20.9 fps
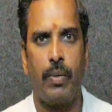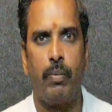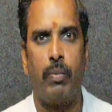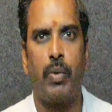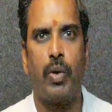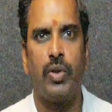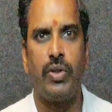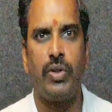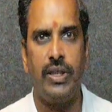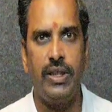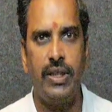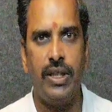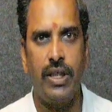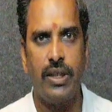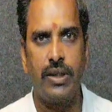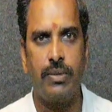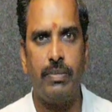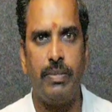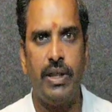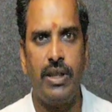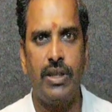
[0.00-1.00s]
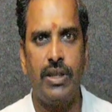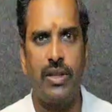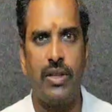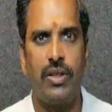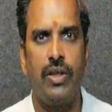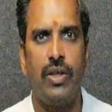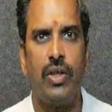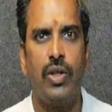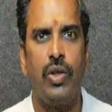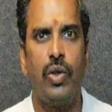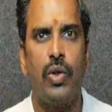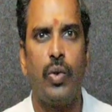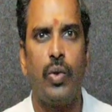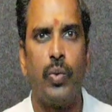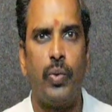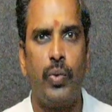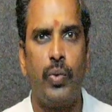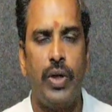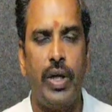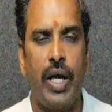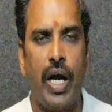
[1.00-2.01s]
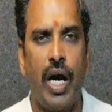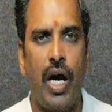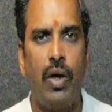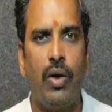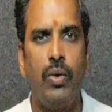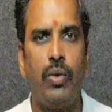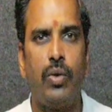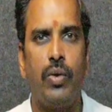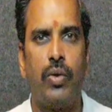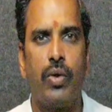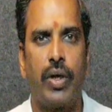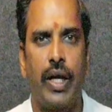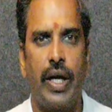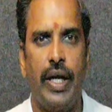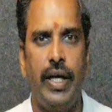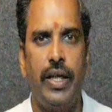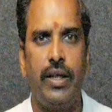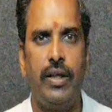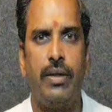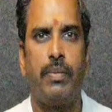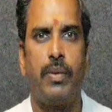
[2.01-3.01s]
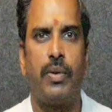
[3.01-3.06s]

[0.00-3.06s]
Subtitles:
Procedures means we have to write